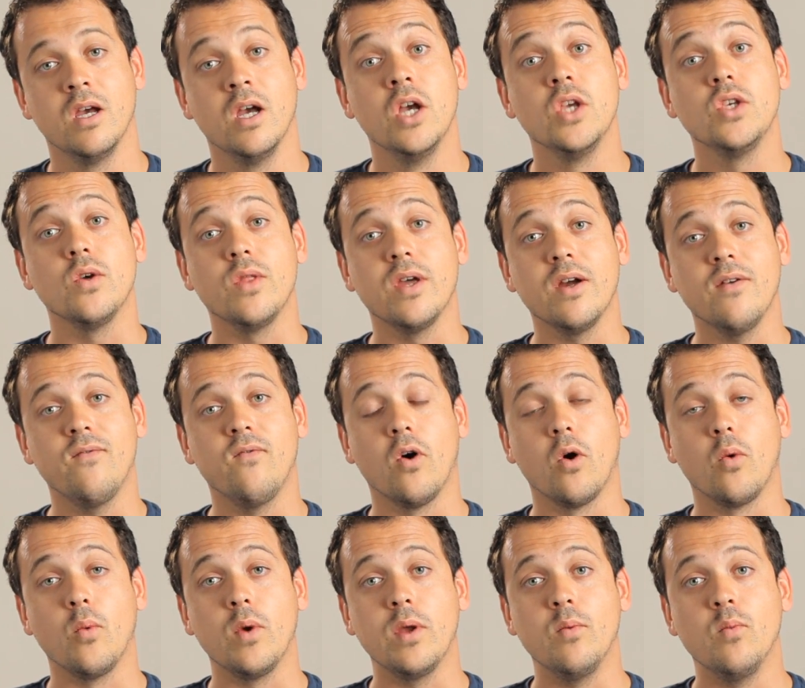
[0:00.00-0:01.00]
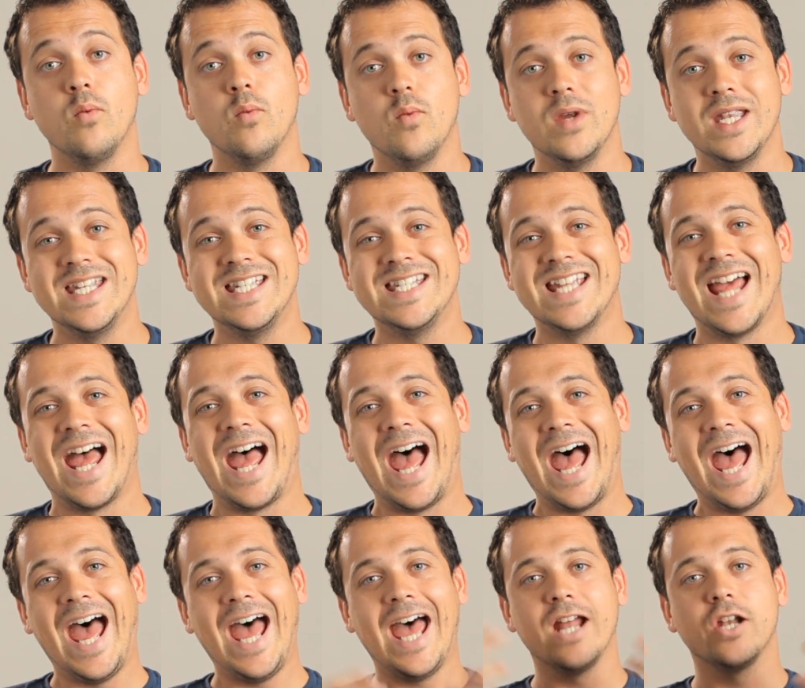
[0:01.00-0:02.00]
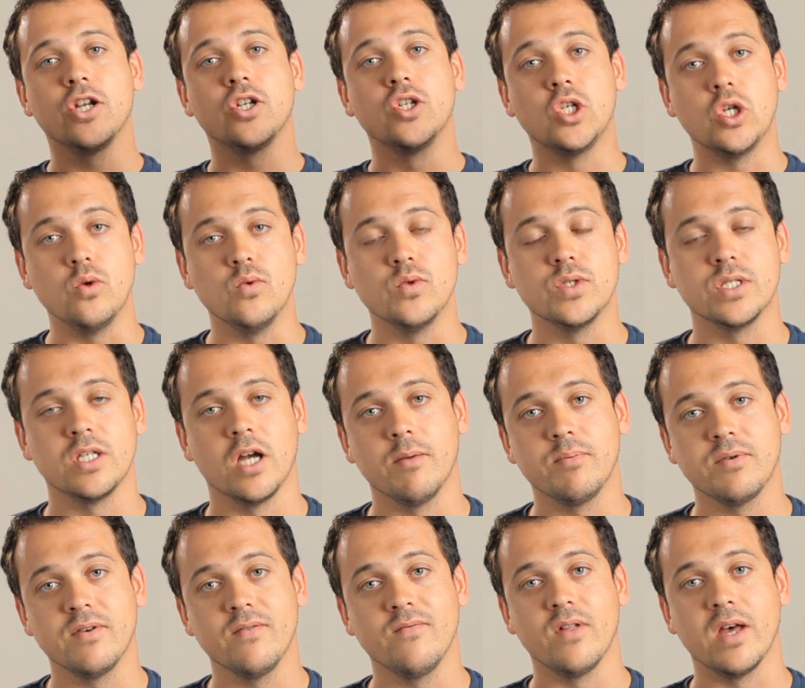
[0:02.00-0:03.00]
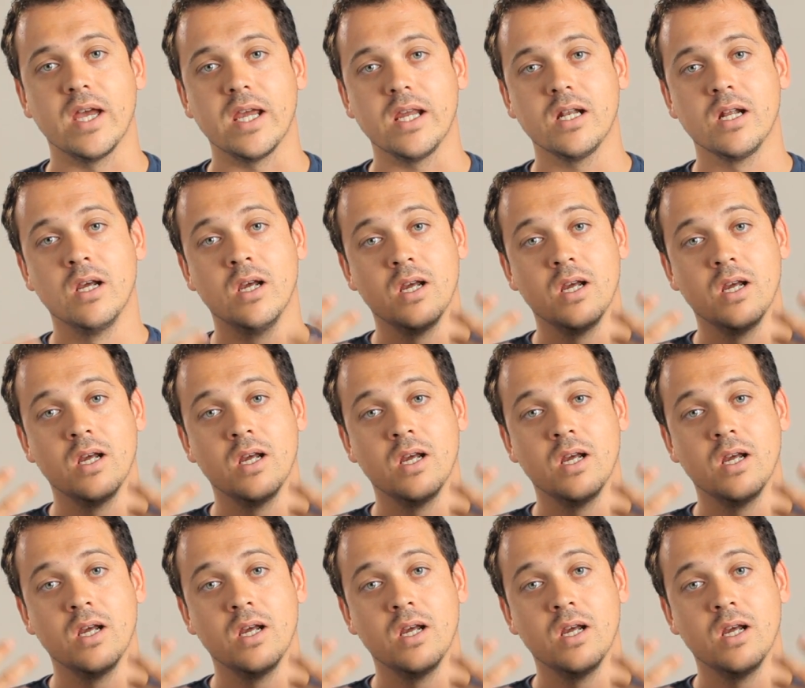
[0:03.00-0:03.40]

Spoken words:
So therefore, we need to add 2 stops of light